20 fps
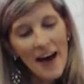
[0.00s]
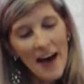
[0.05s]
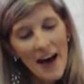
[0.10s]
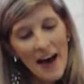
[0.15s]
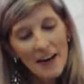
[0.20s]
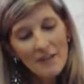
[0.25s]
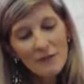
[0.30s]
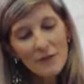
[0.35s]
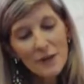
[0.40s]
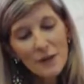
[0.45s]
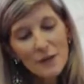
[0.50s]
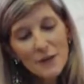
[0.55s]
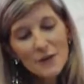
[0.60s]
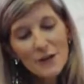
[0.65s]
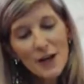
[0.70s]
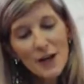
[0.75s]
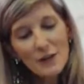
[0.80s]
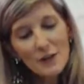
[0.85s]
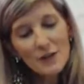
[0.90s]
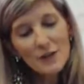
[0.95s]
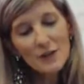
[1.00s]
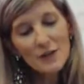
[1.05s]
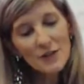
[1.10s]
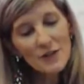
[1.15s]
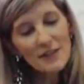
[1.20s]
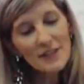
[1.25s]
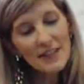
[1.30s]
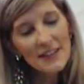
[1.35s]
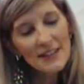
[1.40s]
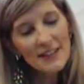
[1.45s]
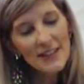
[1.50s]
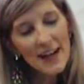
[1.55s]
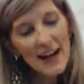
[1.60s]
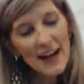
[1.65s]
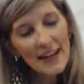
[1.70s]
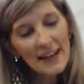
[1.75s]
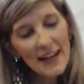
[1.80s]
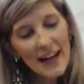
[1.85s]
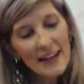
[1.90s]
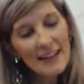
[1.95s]
I first understood this
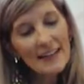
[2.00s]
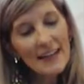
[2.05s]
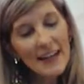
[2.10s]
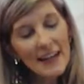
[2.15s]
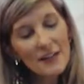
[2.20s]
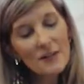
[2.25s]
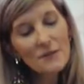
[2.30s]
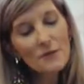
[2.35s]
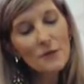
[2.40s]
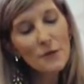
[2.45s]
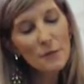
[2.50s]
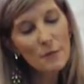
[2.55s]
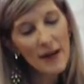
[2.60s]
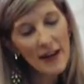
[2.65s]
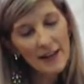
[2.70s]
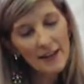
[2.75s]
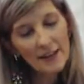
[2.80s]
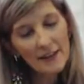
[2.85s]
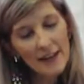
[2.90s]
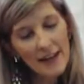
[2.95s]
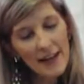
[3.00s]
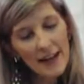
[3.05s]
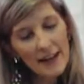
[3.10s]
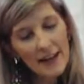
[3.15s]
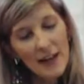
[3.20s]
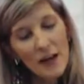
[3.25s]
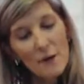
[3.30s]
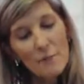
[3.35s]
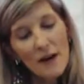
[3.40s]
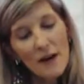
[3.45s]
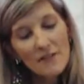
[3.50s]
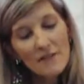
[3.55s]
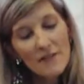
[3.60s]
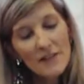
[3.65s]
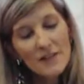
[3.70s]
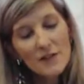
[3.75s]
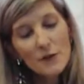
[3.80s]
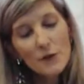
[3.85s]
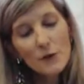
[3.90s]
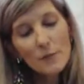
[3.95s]
night I danced for Mengele. My
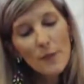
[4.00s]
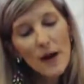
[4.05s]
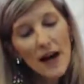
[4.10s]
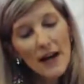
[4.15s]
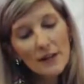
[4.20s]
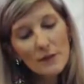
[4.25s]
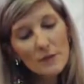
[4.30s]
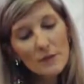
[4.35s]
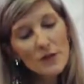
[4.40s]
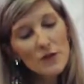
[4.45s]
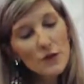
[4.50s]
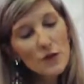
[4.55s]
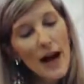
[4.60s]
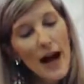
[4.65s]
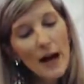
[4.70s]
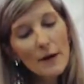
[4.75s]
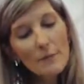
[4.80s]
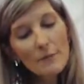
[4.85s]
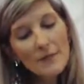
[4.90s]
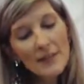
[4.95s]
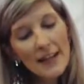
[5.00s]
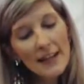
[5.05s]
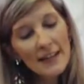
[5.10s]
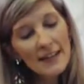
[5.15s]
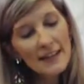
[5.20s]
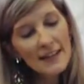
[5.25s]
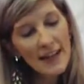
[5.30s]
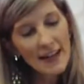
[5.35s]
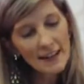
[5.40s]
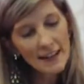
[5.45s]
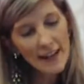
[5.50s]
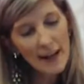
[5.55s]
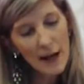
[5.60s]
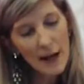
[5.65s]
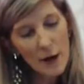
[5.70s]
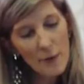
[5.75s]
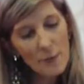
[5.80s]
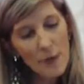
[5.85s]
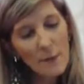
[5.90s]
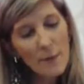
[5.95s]
physical body was trapped in a death
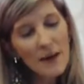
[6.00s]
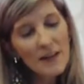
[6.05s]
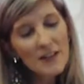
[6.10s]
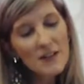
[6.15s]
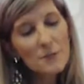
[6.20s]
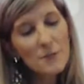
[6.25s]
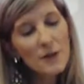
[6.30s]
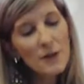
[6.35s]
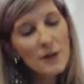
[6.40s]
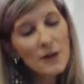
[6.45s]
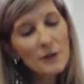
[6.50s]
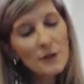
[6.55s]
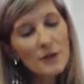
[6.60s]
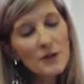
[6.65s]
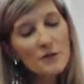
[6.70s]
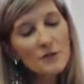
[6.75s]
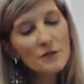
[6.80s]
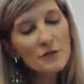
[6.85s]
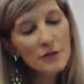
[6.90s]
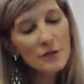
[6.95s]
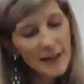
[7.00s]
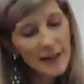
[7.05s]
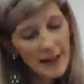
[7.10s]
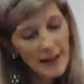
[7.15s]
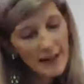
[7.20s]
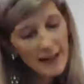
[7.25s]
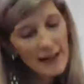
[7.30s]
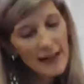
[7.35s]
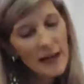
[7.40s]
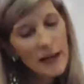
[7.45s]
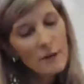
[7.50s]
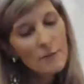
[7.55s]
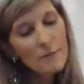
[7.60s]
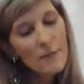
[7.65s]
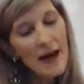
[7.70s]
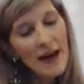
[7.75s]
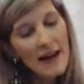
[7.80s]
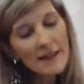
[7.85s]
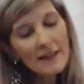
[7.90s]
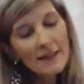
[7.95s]
camp, but my spirit was free.
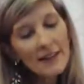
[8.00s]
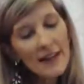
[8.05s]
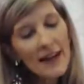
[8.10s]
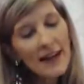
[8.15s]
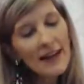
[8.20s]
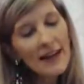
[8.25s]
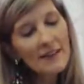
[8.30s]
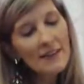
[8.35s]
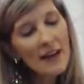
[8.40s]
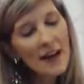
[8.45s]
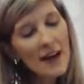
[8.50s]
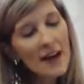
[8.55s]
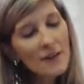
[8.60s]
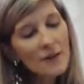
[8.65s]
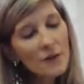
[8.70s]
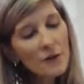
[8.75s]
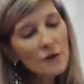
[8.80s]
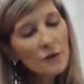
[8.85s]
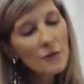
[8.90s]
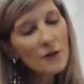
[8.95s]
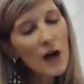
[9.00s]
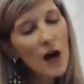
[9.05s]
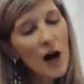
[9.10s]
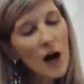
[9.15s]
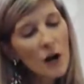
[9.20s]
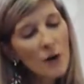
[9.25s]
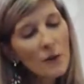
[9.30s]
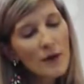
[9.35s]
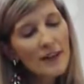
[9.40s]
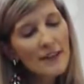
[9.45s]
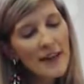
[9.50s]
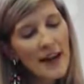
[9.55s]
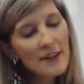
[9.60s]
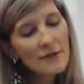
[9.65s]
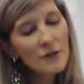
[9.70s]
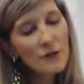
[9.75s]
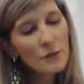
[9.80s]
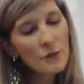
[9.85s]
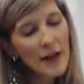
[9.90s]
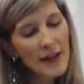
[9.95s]
Mengele and the others would always
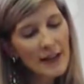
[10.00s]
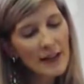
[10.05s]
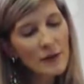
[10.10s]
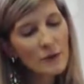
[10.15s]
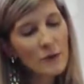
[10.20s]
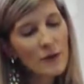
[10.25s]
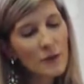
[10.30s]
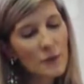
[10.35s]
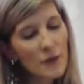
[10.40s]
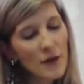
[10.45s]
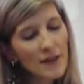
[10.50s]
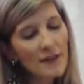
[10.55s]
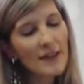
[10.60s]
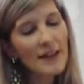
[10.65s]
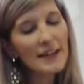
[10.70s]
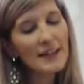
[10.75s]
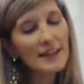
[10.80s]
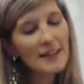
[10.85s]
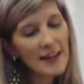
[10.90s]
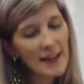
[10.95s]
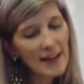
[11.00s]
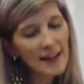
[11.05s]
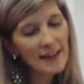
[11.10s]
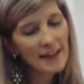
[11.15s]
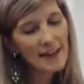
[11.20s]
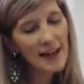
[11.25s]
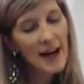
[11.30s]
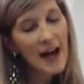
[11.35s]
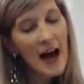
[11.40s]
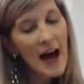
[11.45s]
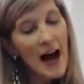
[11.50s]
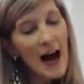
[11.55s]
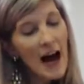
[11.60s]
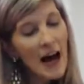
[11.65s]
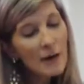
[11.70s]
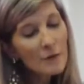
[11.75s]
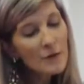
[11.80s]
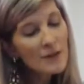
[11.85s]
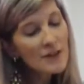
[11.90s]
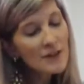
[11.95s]
have to reckon with what they'd done.
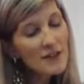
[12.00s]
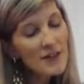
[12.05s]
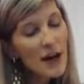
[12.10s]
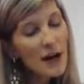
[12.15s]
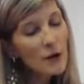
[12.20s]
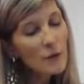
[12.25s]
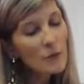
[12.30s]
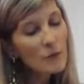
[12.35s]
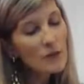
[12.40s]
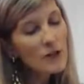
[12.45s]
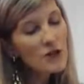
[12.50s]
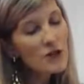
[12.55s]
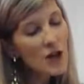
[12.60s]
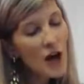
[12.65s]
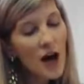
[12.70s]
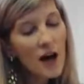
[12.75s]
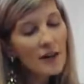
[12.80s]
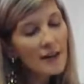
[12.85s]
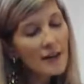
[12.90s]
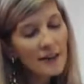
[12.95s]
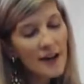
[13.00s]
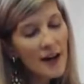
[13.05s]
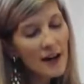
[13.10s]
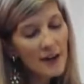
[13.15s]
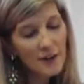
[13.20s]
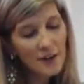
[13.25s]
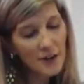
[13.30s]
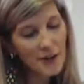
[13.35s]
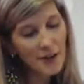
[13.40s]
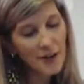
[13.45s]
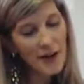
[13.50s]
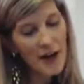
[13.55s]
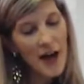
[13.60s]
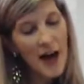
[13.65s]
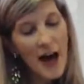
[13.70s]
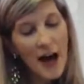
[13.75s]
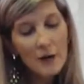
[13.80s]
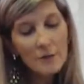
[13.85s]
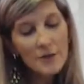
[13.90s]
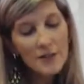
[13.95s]
I was numb with shock and hunger.
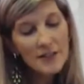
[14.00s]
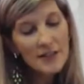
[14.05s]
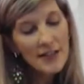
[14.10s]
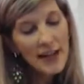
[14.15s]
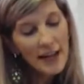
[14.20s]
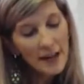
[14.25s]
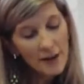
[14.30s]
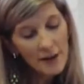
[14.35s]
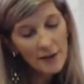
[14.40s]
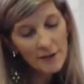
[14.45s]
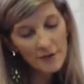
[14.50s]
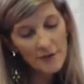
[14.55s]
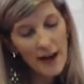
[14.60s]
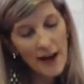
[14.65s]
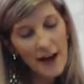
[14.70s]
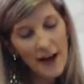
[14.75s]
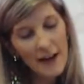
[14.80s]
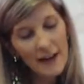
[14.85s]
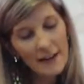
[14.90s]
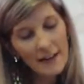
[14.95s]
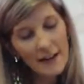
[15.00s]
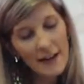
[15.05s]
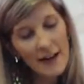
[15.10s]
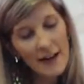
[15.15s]
I was terrified,